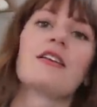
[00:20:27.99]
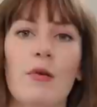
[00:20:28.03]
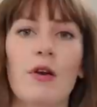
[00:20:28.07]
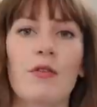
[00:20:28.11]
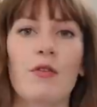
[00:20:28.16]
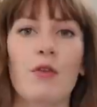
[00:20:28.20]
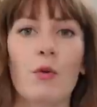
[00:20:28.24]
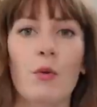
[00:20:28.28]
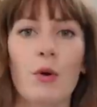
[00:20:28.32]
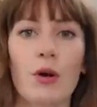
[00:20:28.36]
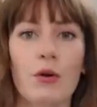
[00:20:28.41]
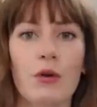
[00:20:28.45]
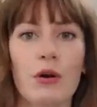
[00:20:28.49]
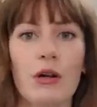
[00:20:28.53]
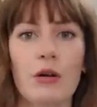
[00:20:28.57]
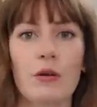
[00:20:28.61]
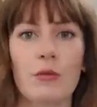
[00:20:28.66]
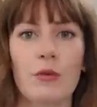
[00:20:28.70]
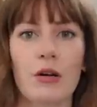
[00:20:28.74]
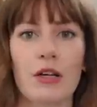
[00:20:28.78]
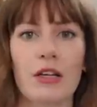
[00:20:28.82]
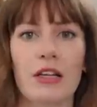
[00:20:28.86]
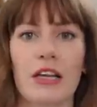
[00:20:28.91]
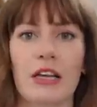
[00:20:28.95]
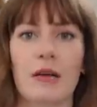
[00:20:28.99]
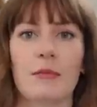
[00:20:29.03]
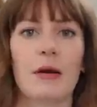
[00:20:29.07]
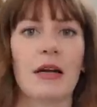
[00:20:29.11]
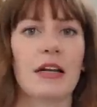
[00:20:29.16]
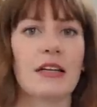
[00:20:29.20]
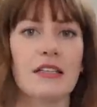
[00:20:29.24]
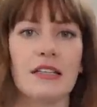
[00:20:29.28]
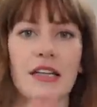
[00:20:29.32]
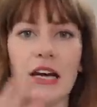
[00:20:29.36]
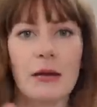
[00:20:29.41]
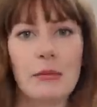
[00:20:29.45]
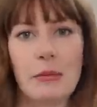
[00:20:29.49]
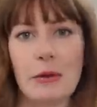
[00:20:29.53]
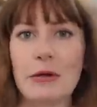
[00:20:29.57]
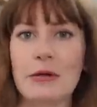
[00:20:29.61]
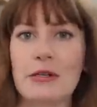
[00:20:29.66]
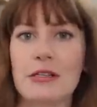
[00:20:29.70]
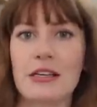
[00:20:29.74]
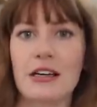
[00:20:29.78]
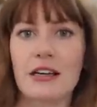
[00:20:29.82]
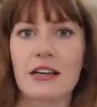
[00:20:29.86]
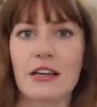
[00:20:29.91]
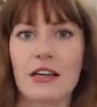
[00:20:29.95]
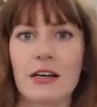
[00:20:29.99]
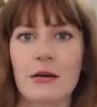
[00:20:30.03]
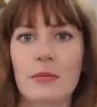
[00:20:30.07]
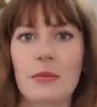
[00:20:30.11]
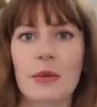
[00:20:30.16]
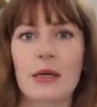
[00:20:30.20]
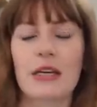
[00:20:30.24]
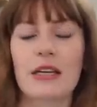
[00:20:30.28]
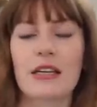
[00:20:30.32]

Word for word: If you're wondering what like my diaper setup